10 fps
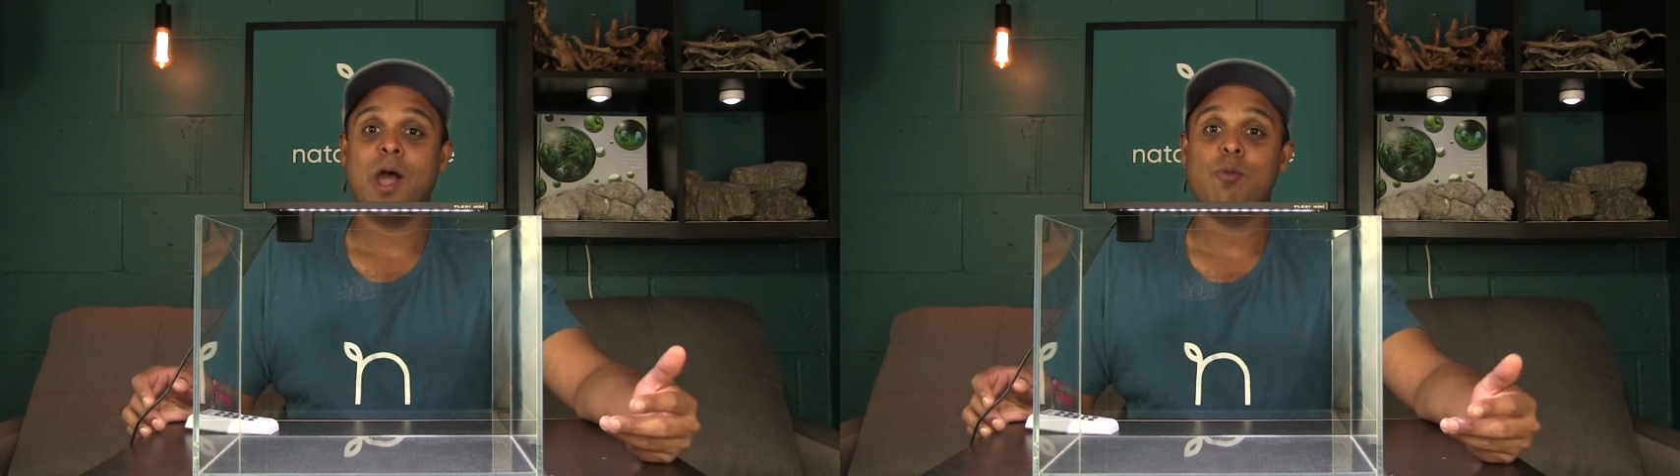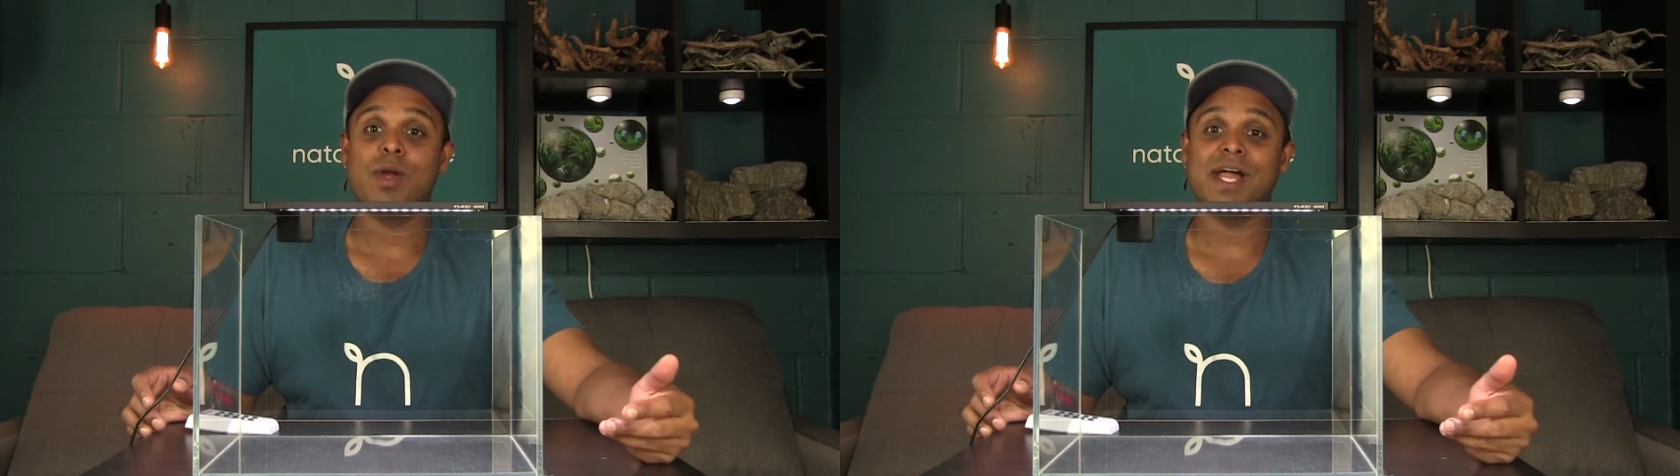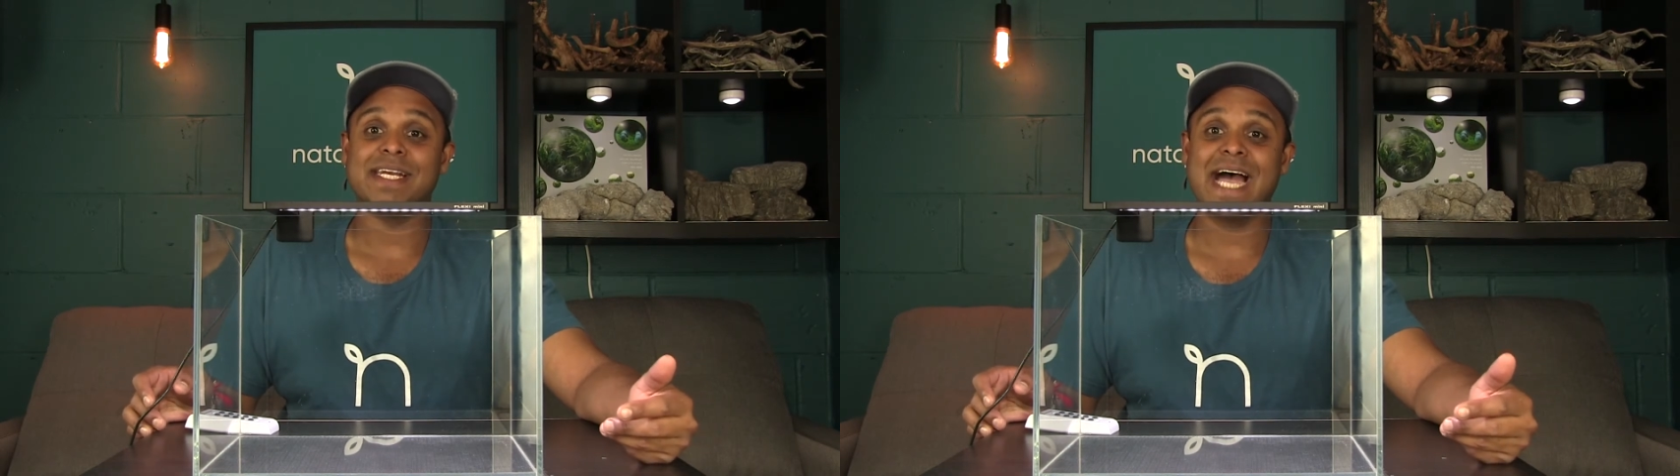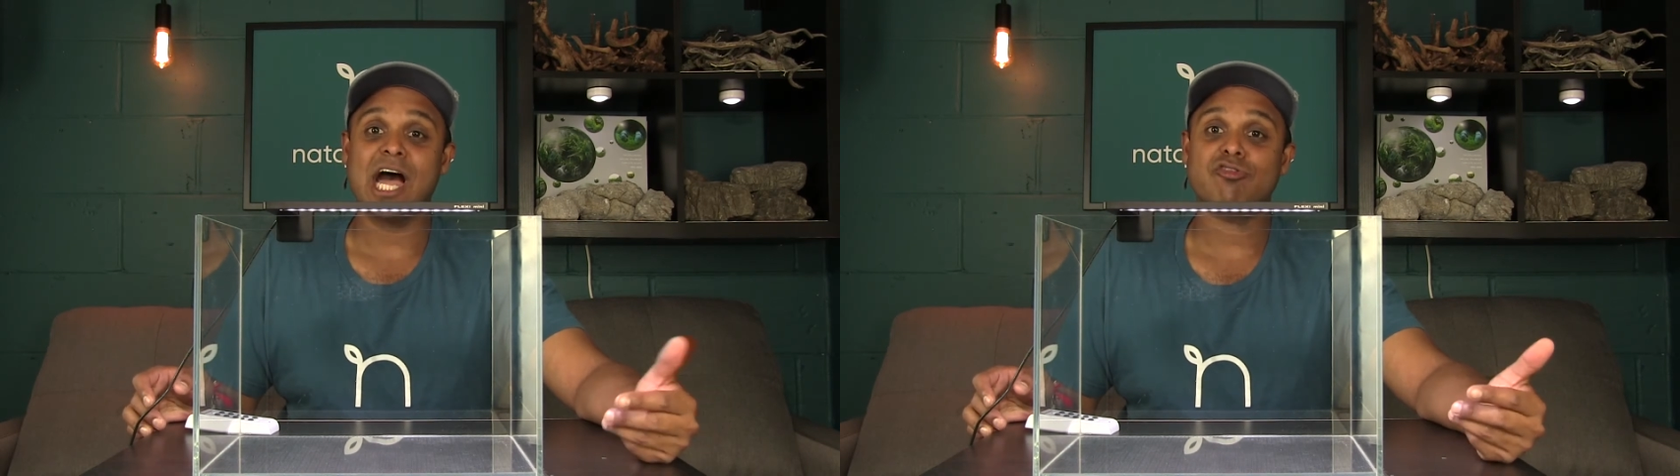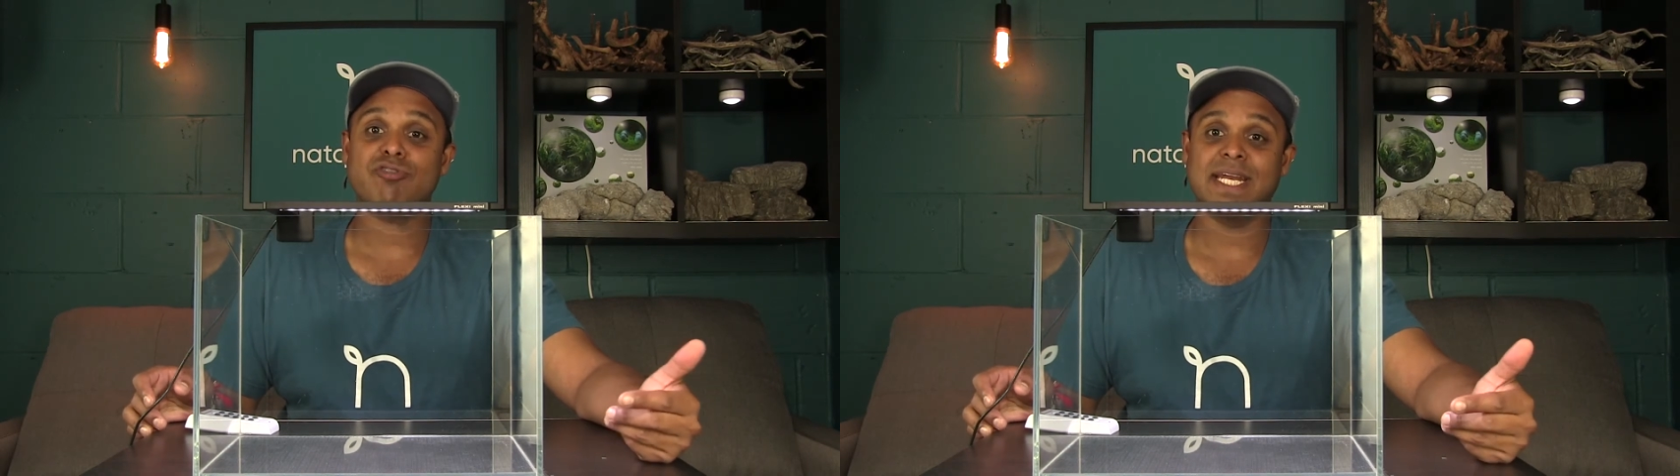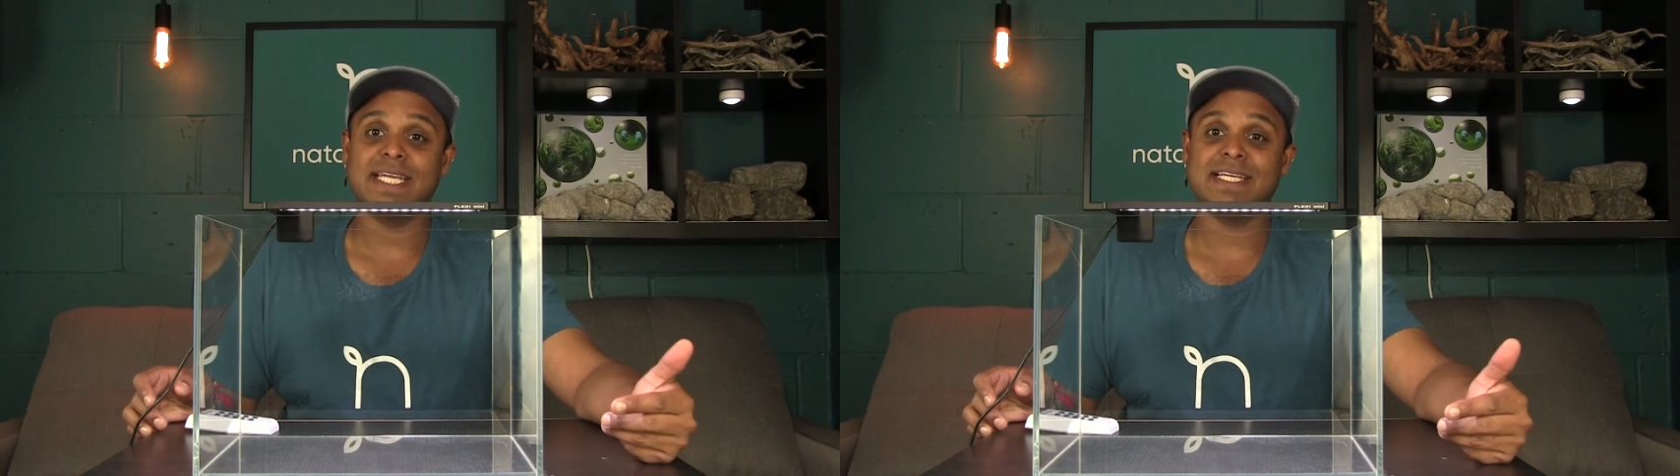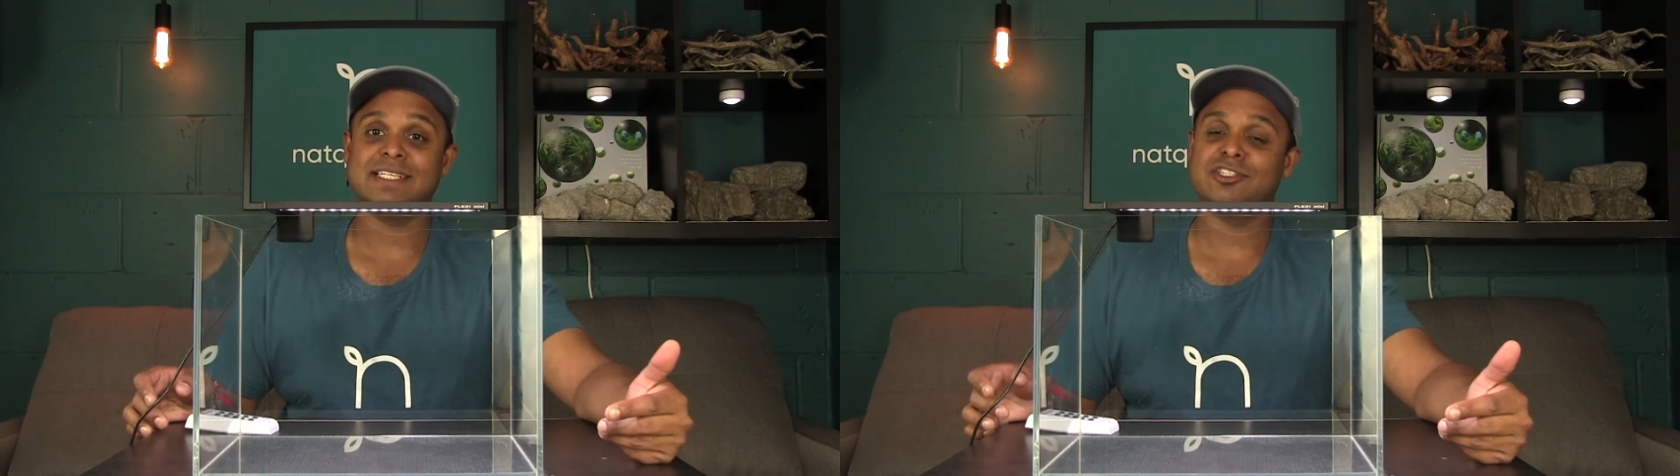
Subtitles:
We are now ready